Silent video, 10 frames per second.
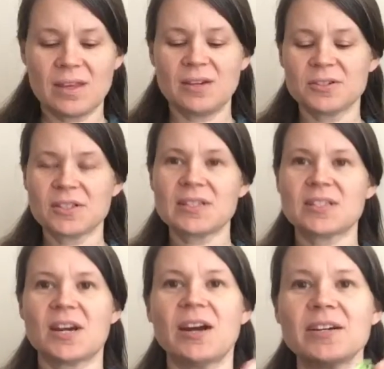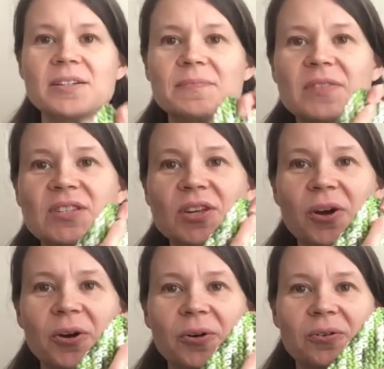Here's the start.
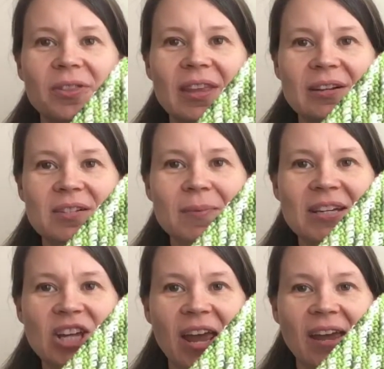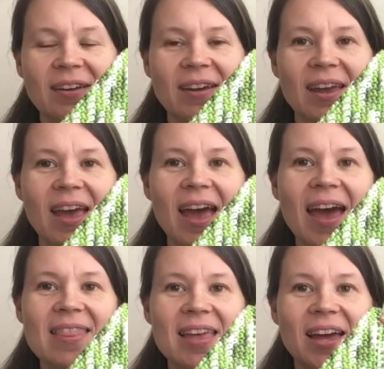So there's my chain,
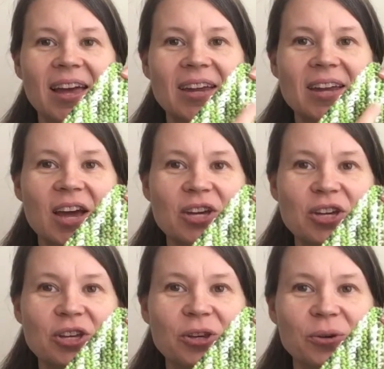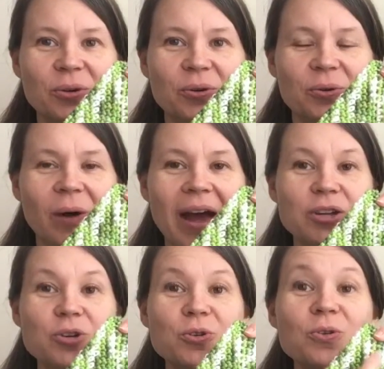and then I
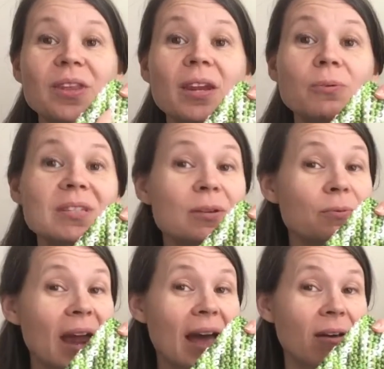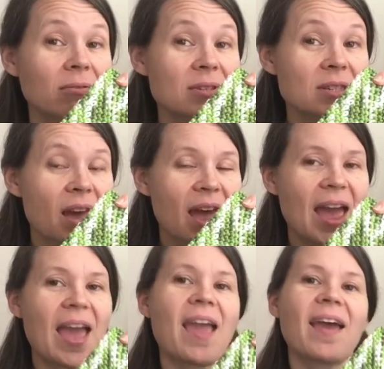knew that it was in rounds,
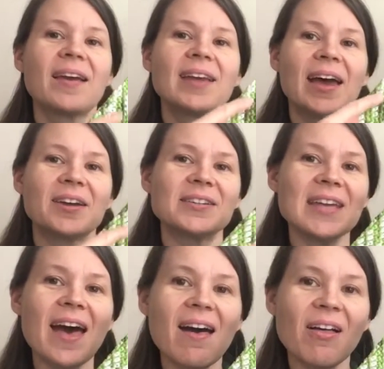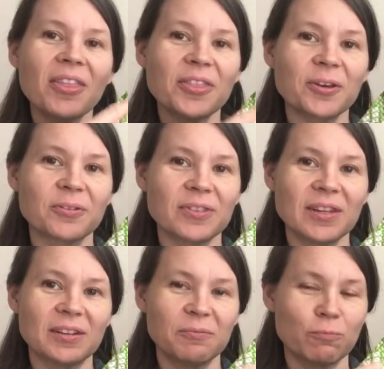and I could tell that
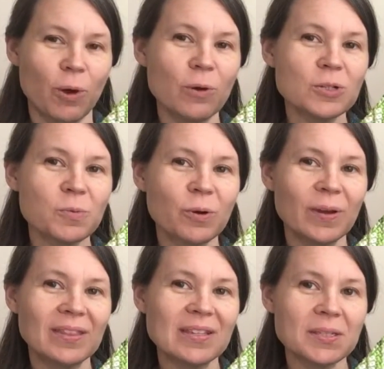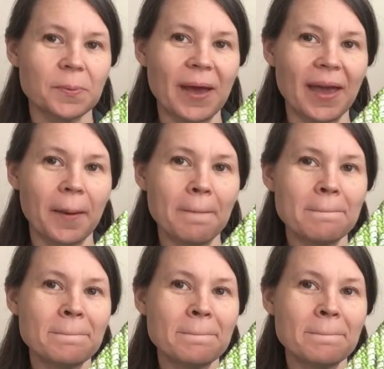the rows were going this way.